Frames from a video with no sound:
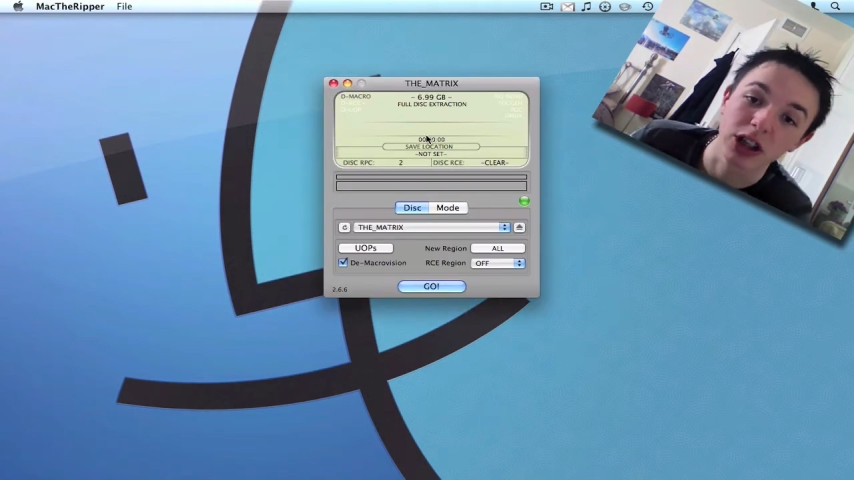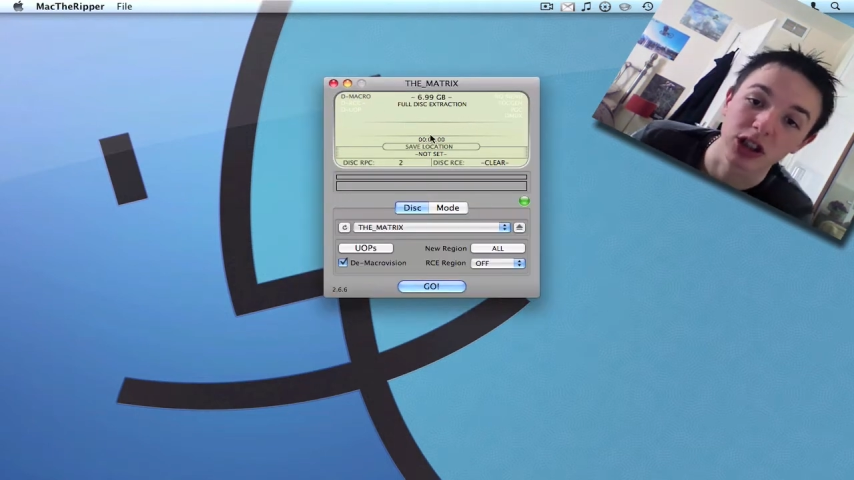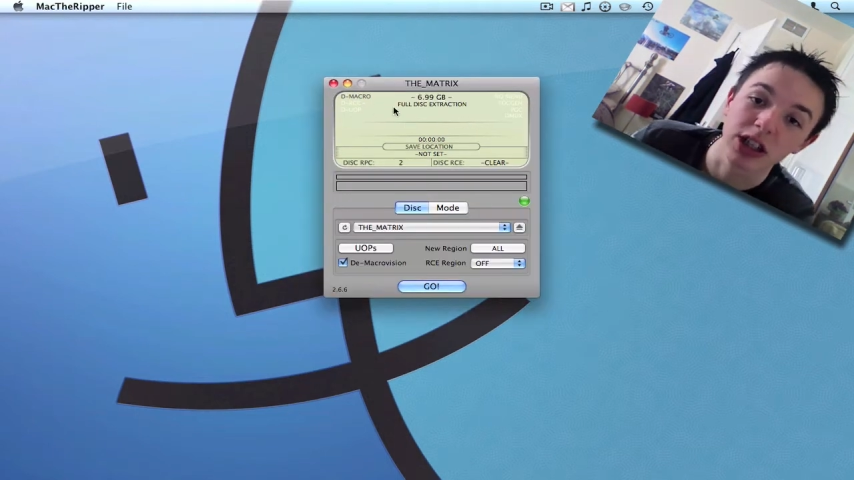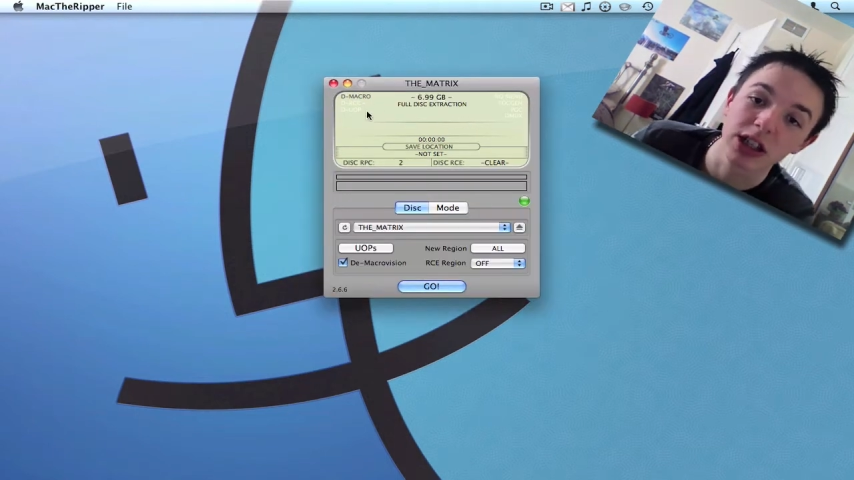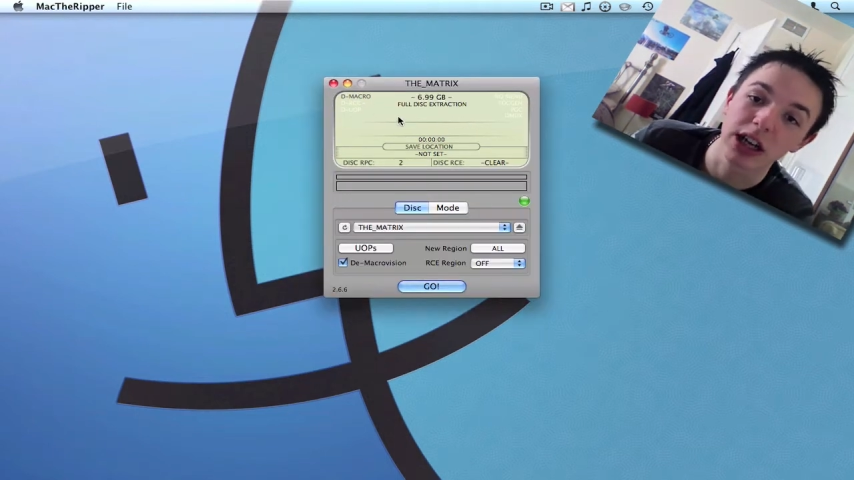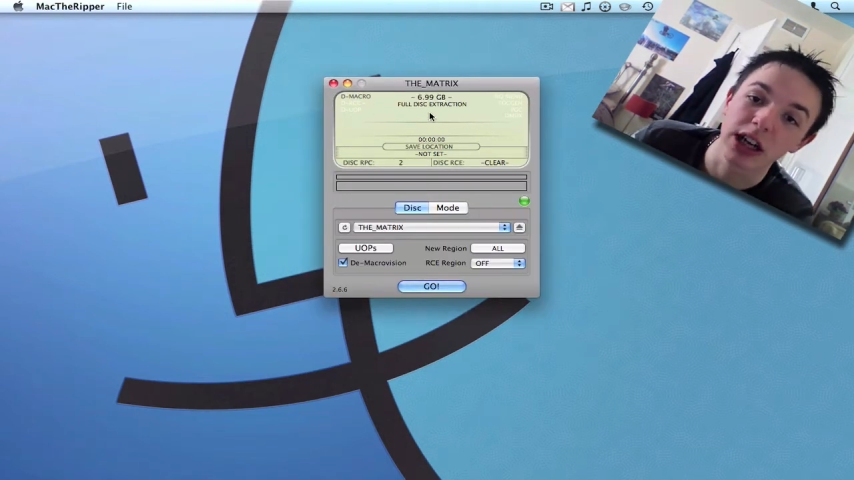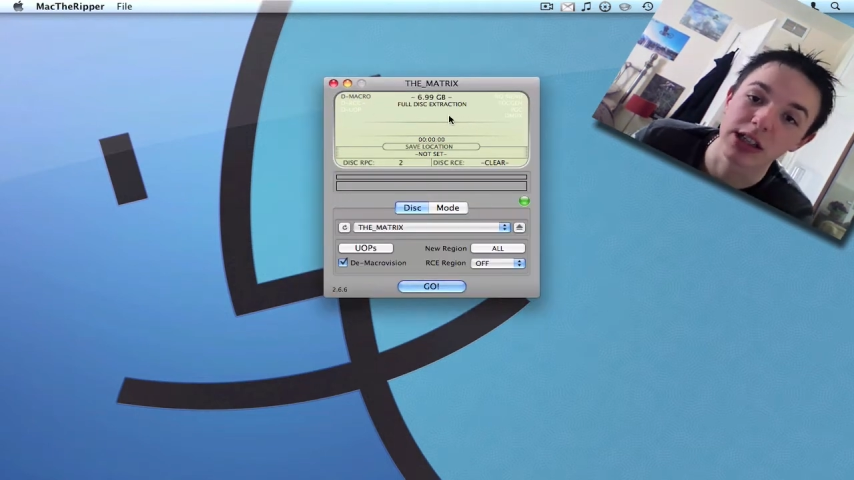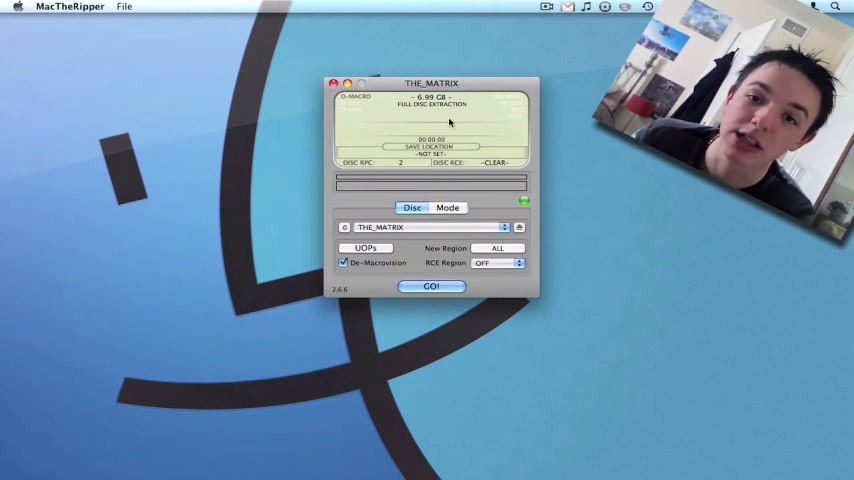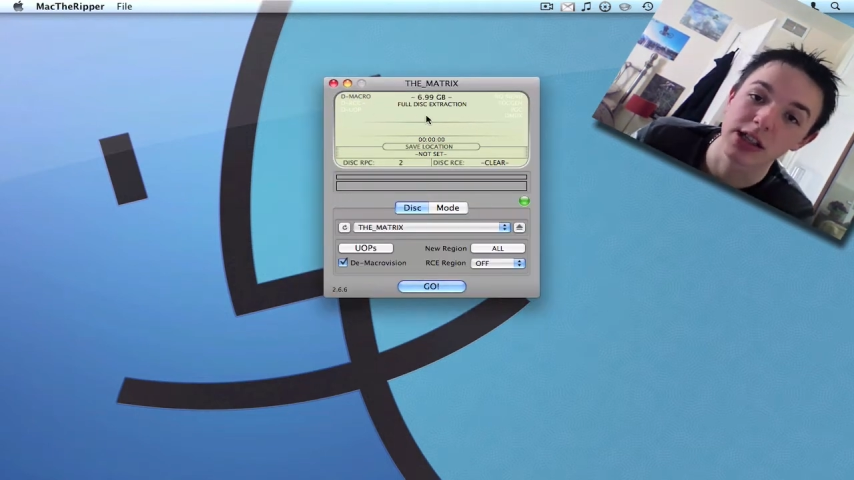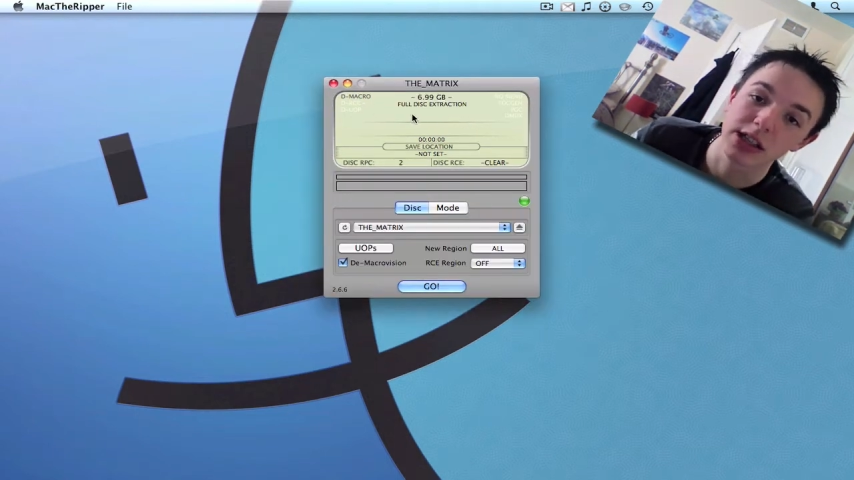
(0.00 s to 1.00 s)
actually yeah
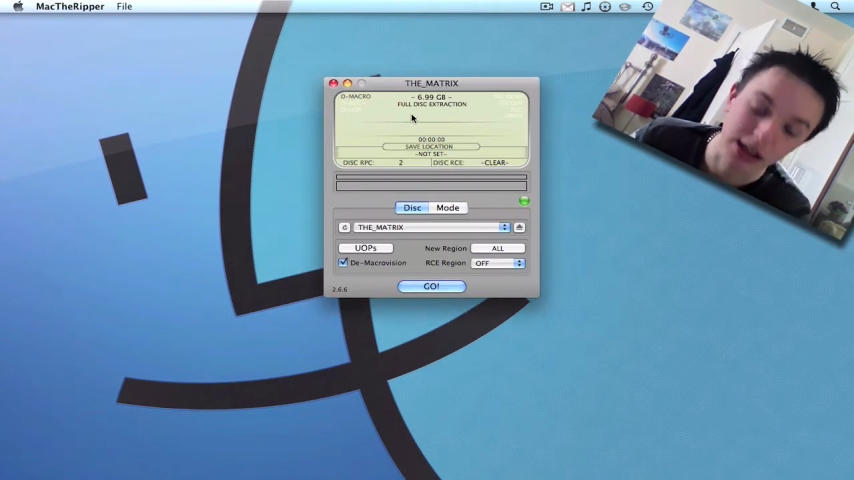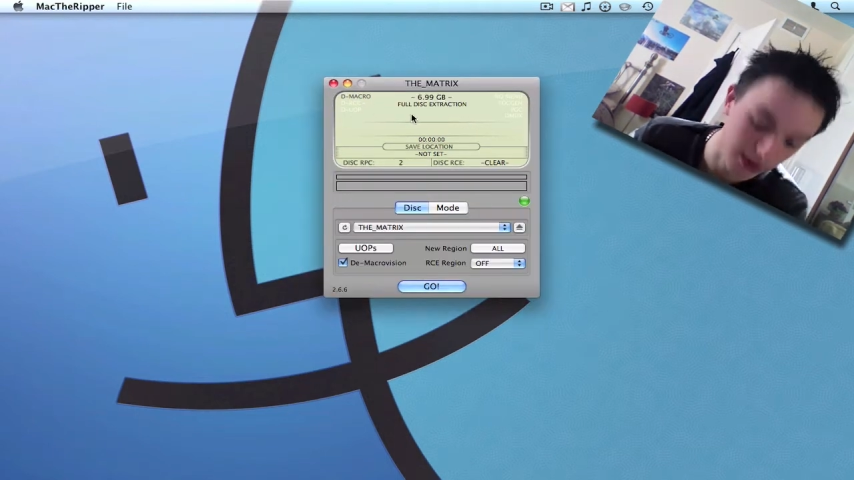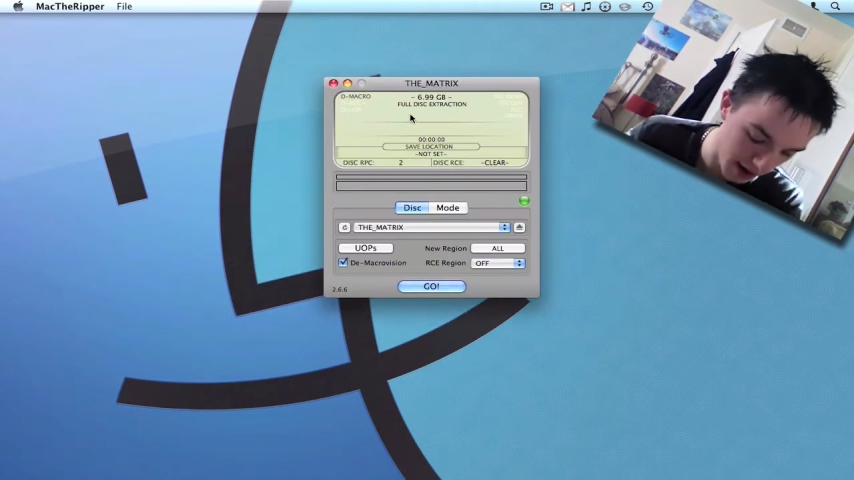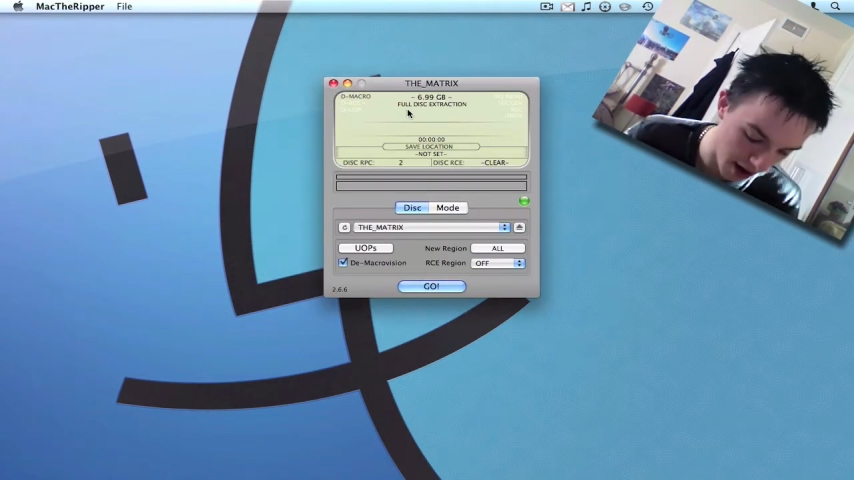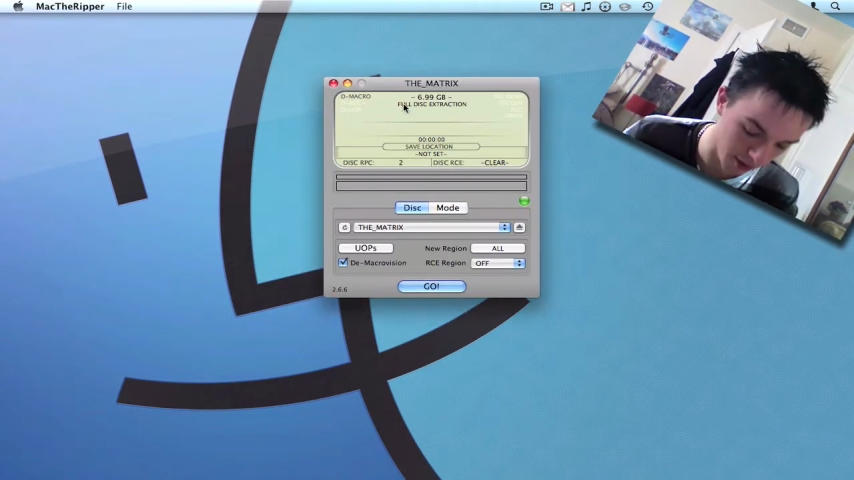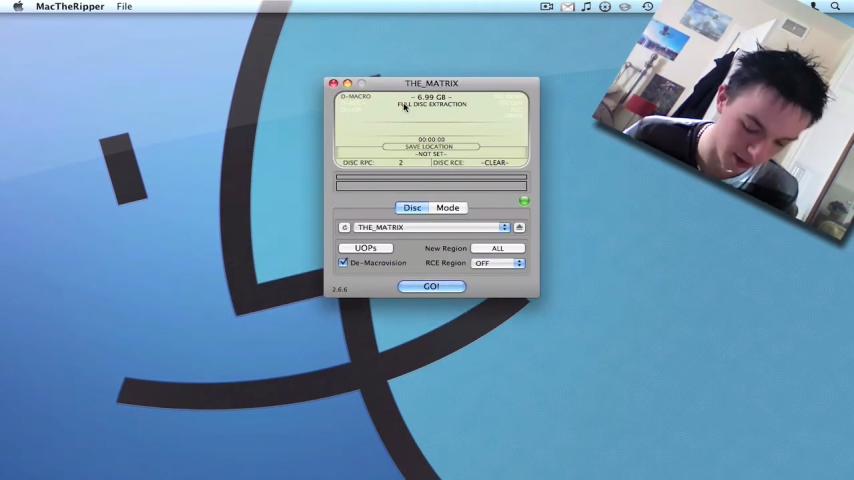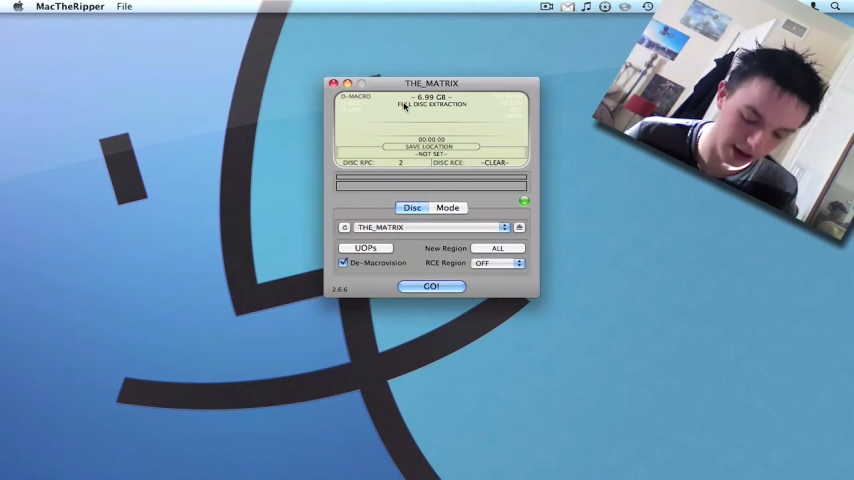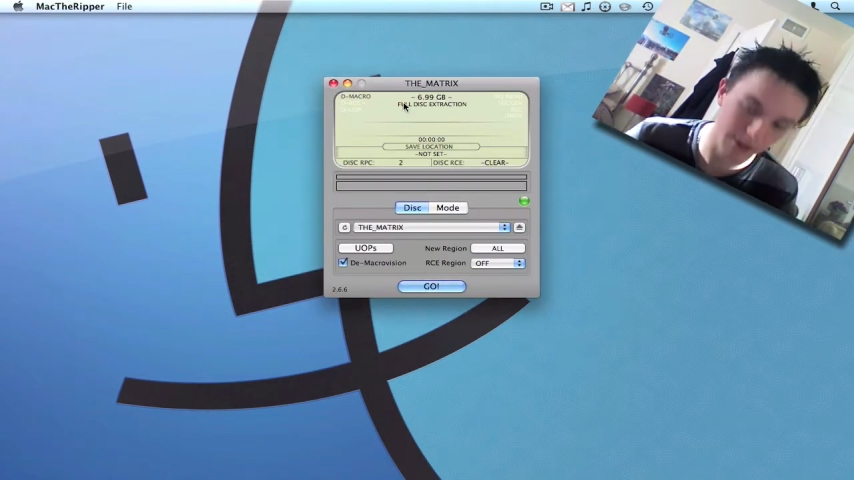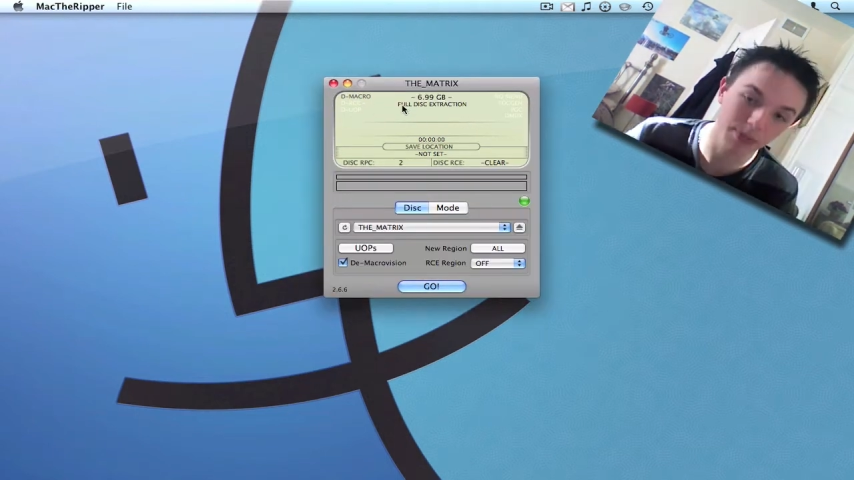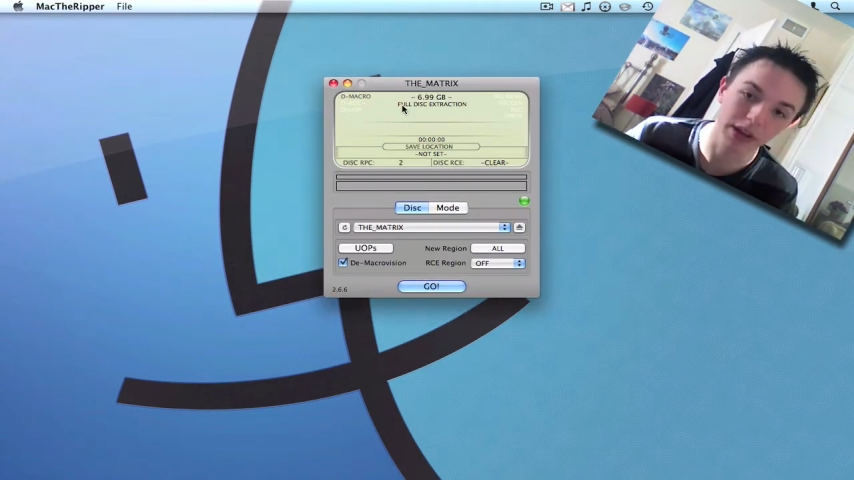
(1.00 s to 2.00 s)
it's it's found it.